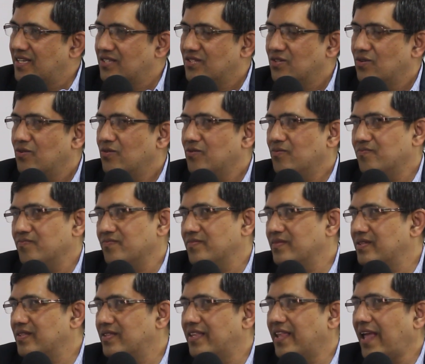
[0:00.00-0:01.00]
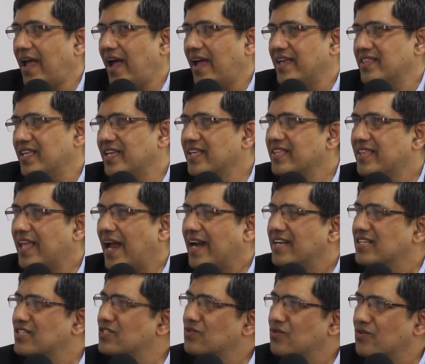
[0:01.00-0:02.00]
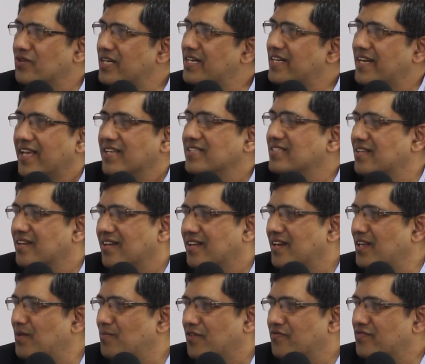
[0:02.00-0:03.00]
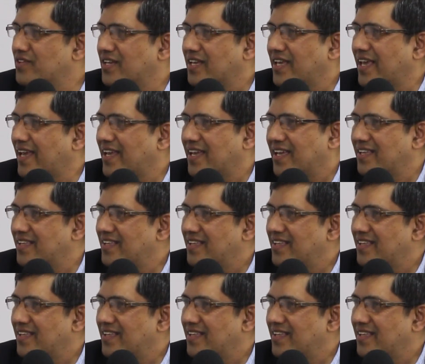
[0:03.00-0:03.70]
So I think that story takes the cream of the cake.